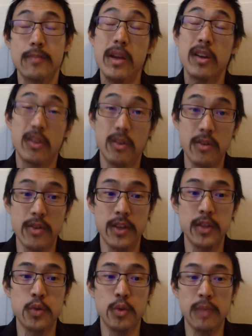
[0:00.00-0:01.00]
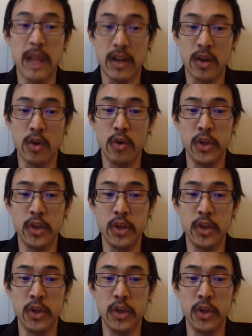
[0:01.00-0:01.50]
make Earth into a black hole,